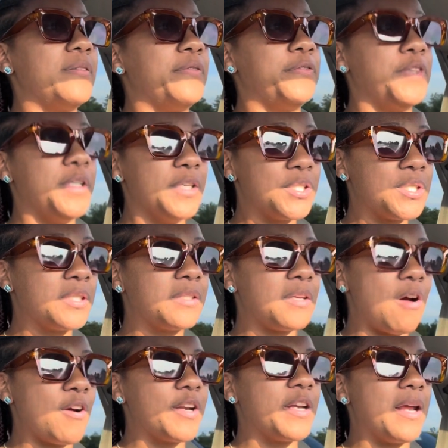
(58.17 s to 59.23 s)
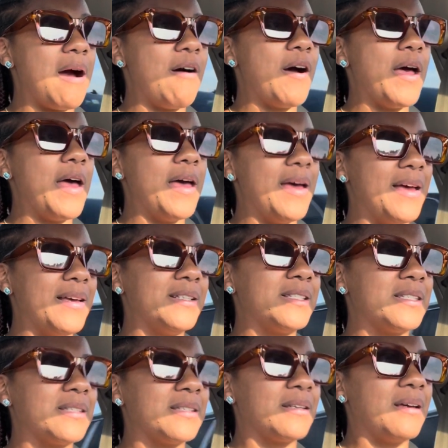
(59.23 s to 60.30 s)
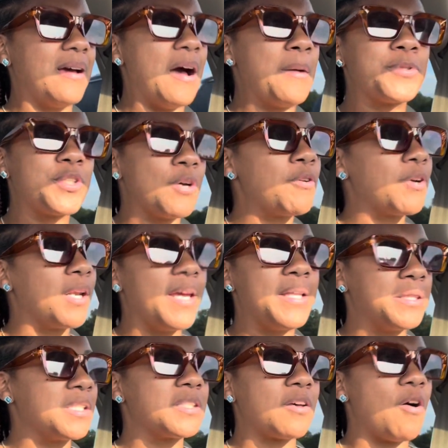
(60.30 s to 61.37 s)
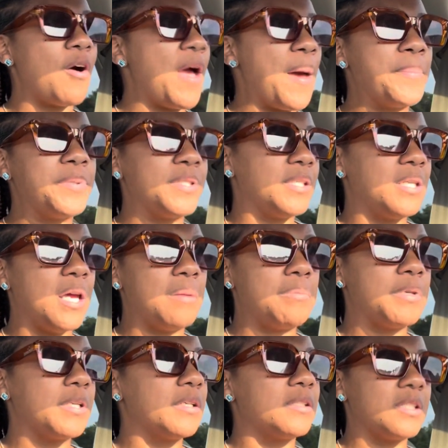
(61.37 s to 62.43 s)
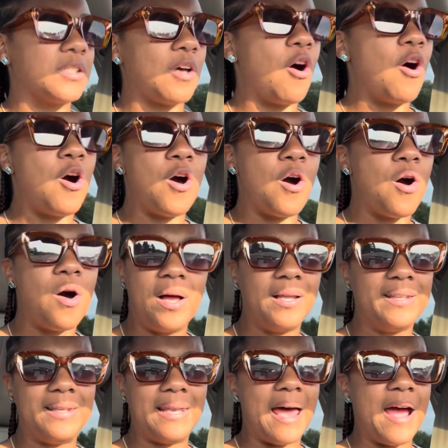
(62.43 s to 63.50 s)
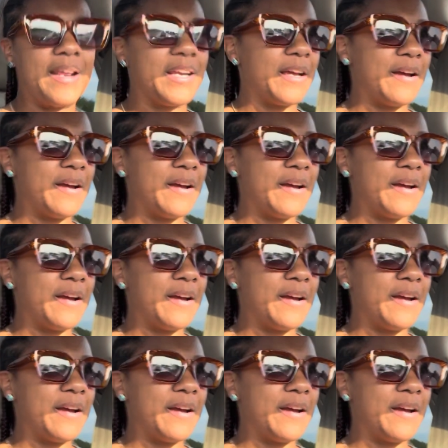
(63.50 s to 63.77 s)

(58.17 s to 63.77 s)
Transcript: this started out as, I'm so glad this all happened today because it's all lining